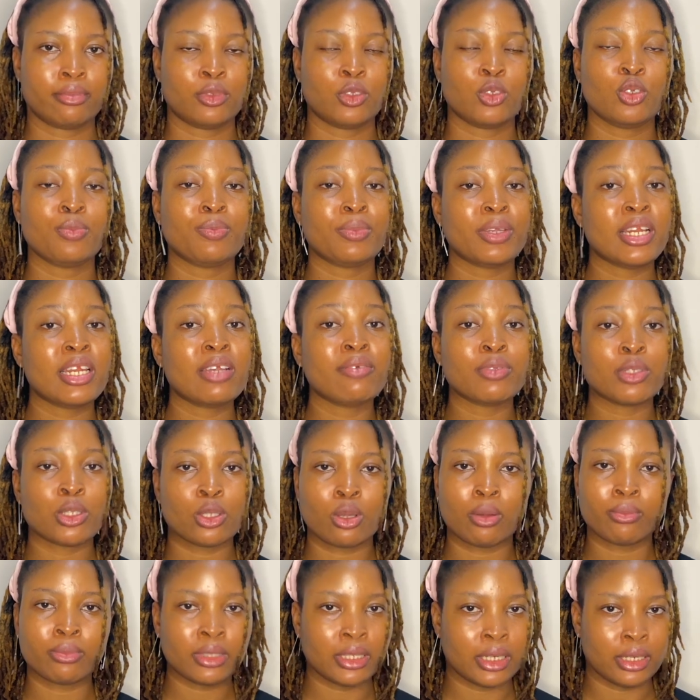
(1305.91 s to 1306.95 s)
You believe
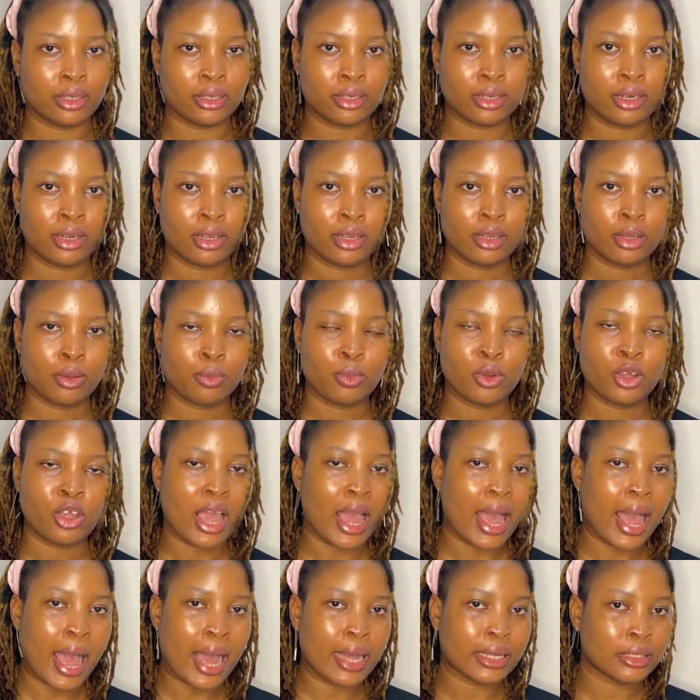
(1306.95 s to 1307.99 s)
something, but you're
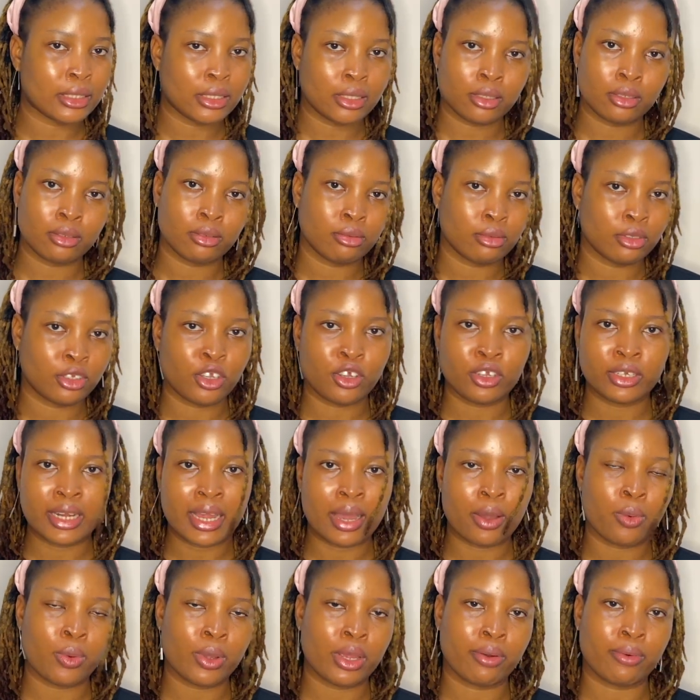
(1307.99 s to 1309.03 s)
acting the
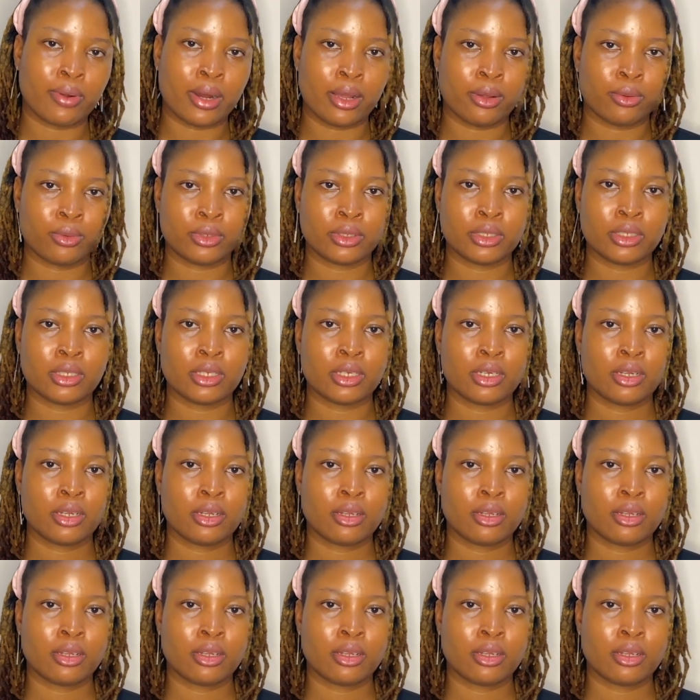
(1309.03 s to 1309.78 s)
other way around.